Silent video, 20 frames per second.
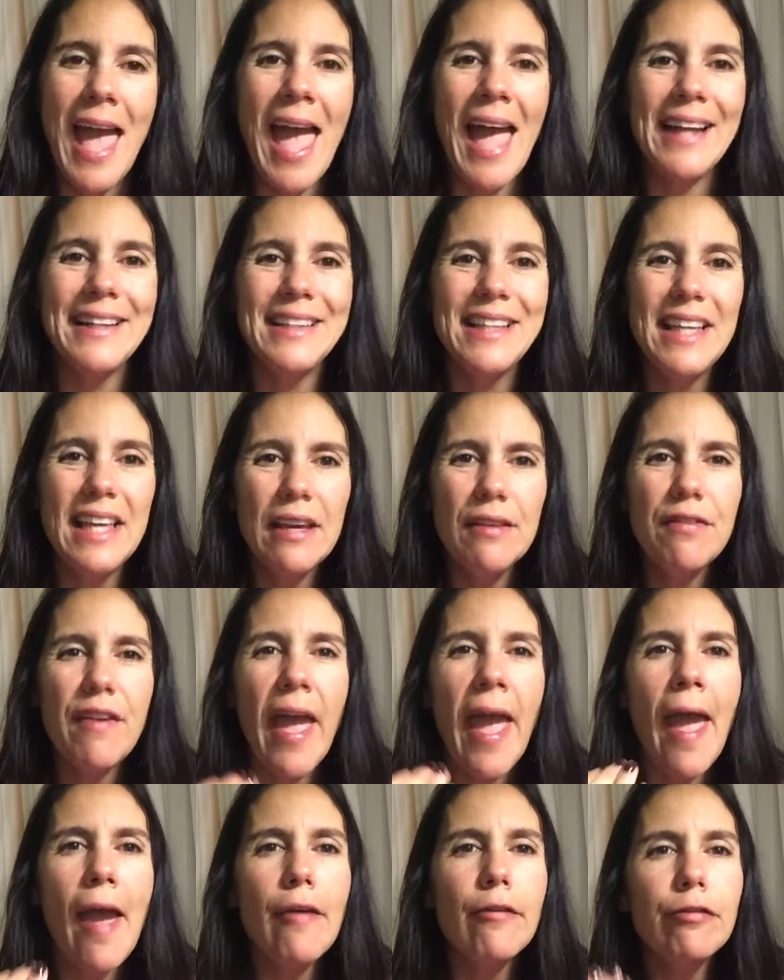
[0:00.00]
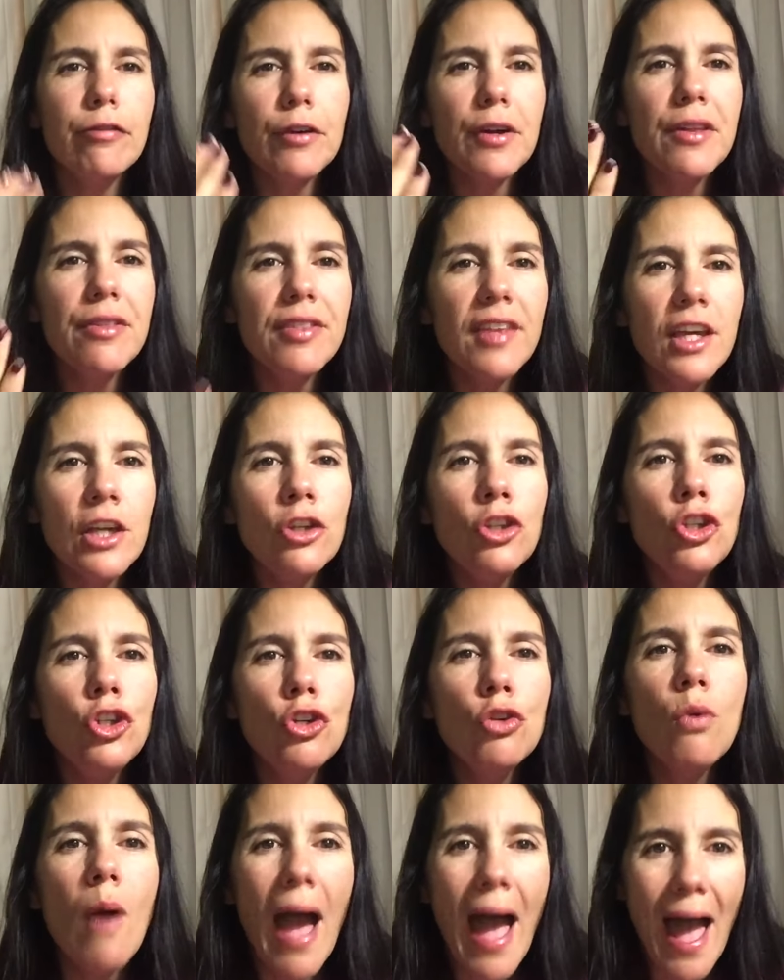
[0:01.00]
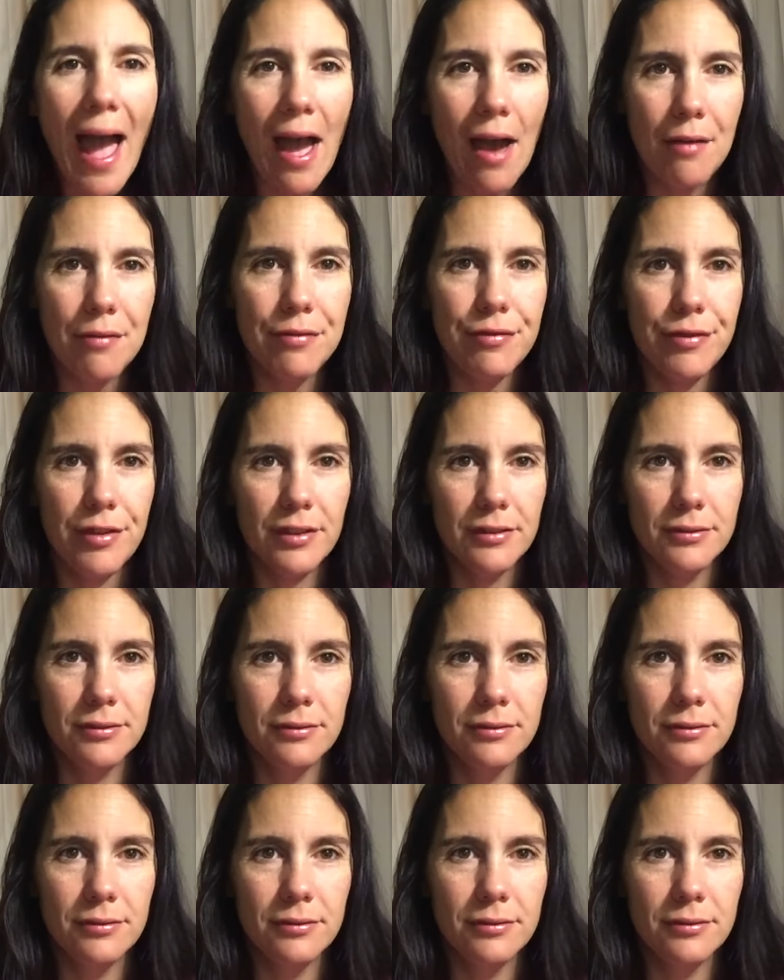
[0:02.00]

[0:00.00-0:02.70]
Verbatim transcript: and give everything you have